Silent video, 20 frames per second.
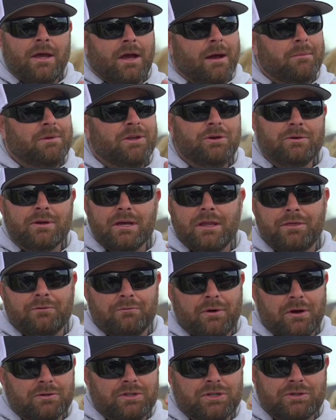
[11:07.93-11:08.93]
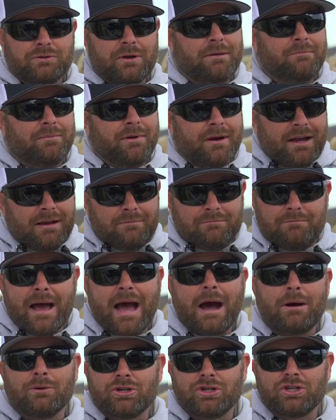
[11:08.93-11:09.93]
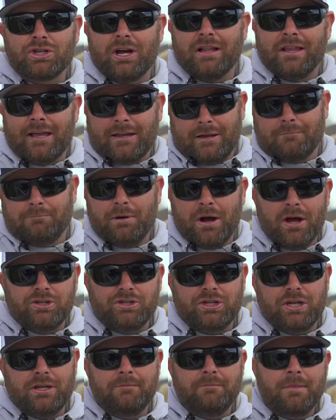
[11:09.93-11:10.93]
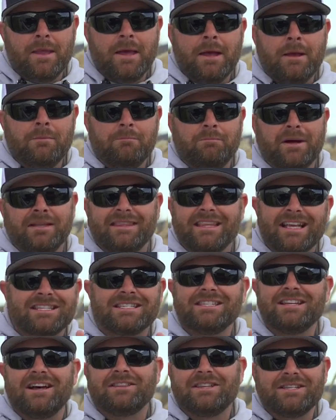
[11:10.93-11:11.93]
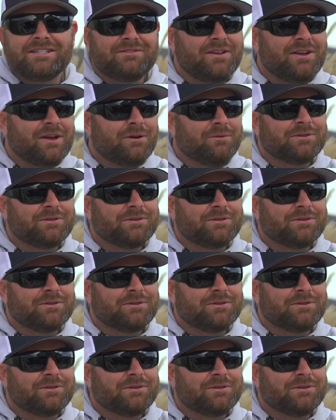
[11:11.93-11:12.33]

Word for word: I mean, you can throw straight braid and power shot like you're punching, but that's not this video.